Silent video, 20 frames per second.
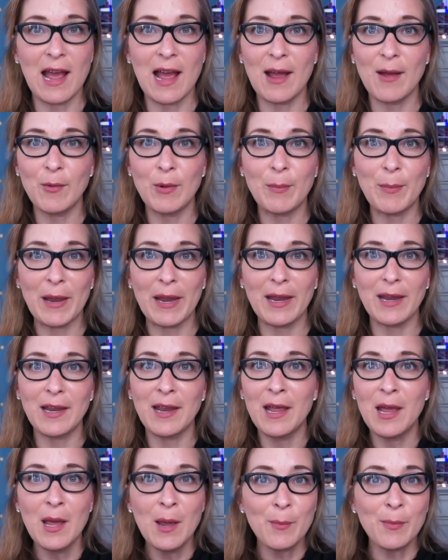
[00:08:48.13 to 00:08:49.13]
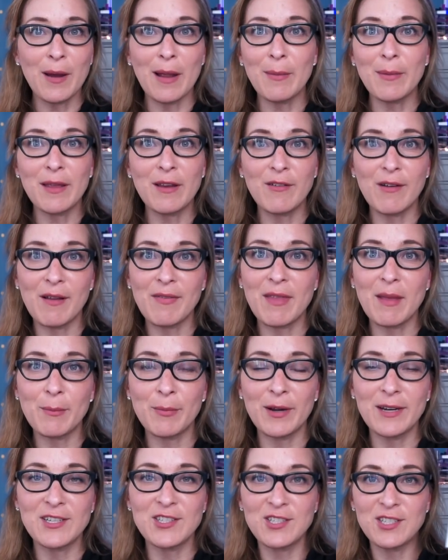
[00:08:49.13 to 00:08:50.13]
I would pay probably around that
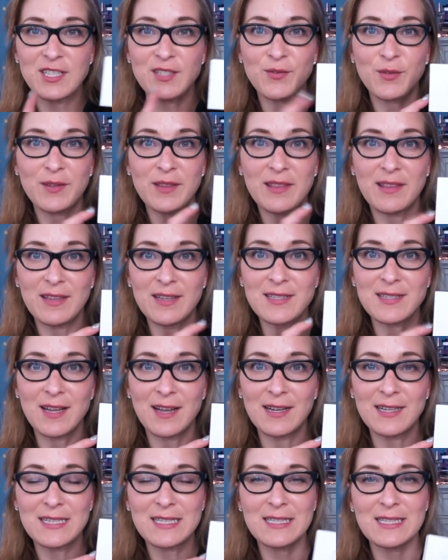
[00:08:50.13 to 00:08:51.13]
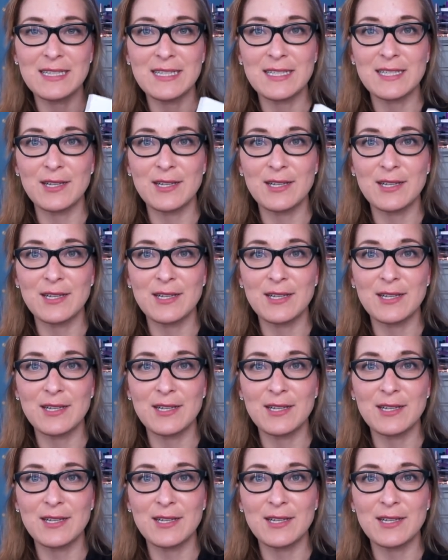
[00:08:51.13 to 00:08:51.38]
price just for this, honestly.